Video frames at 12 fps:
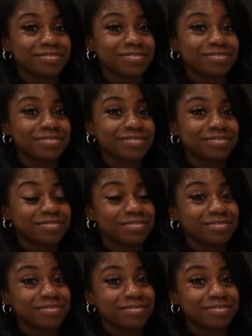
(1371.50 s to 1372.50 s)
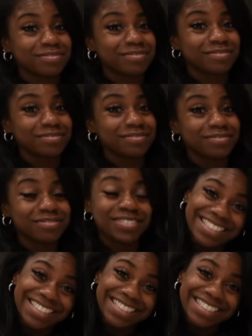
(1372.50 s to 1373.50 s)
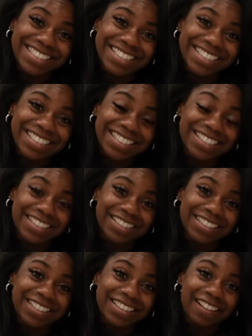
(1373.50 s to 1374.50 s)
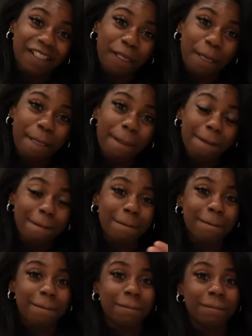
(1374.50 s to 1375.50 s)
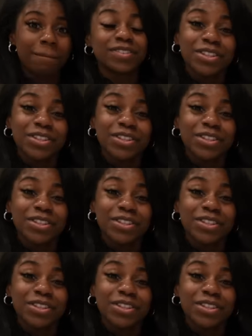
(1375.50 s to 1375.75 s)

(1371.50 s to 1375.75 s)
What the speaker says: This person isn't speaking.